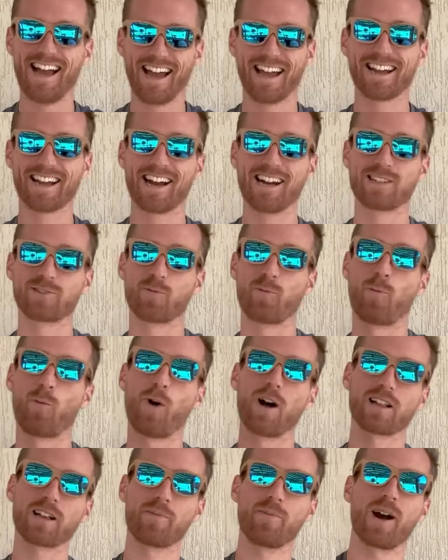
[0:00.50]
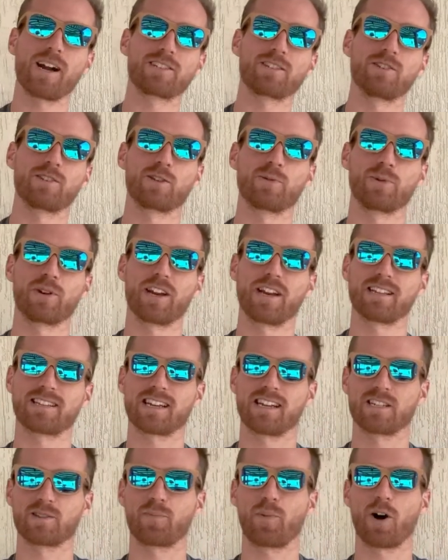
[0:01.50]
Hey guys, welcome back to the Super Data
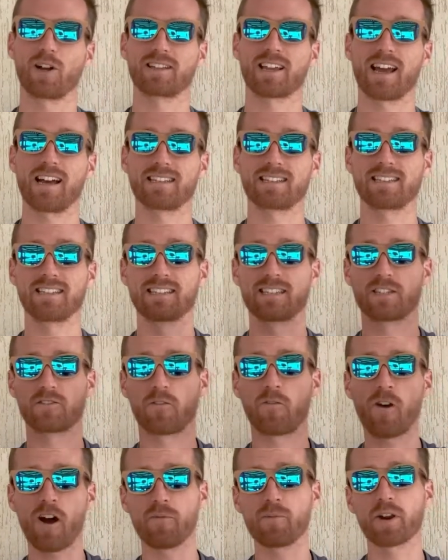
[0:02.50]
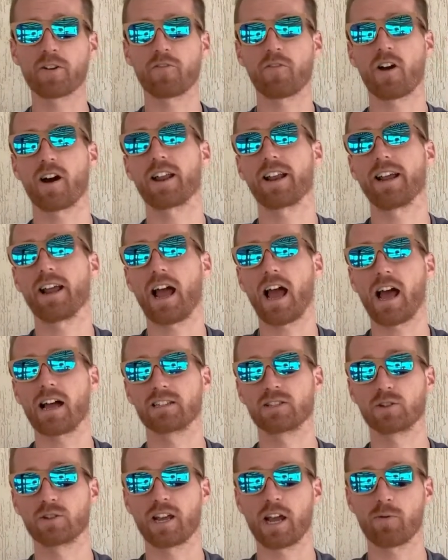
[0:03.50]
Science Podcast. This is 5 Minute Friday,
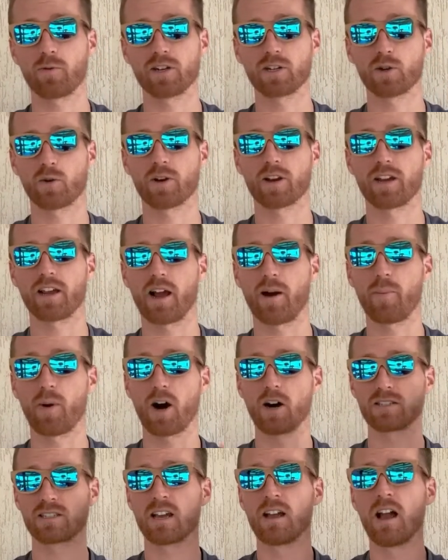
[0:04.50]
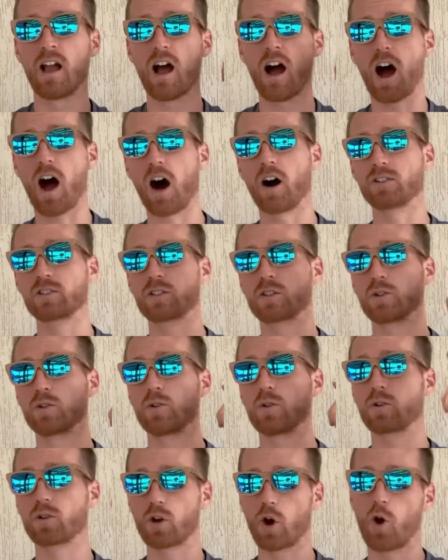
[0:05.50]
and today we're talking about how
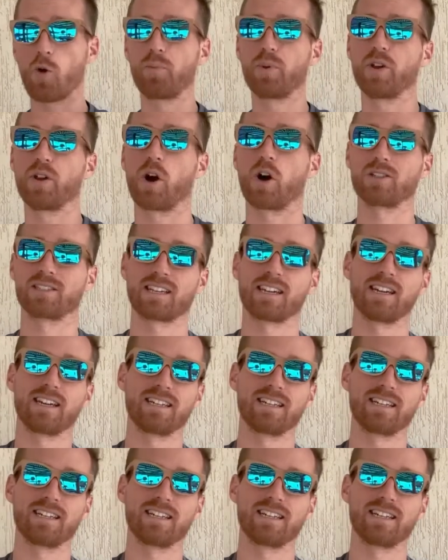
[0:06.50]
to go beyond